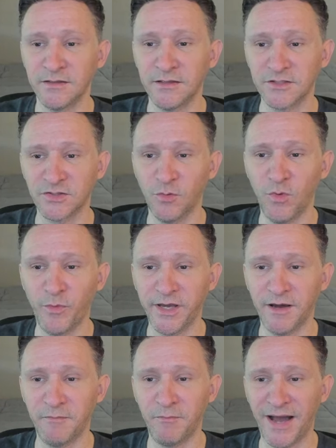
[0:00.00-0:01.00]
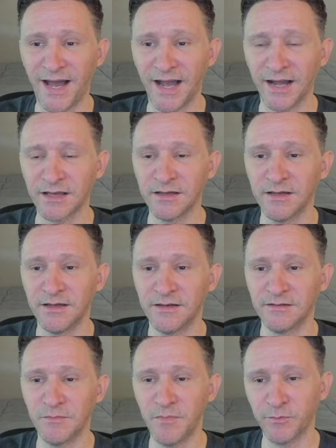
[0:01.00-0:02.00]
So when we come back,
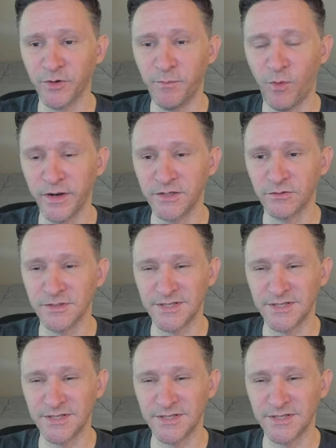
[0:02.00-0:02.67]
the memory pointer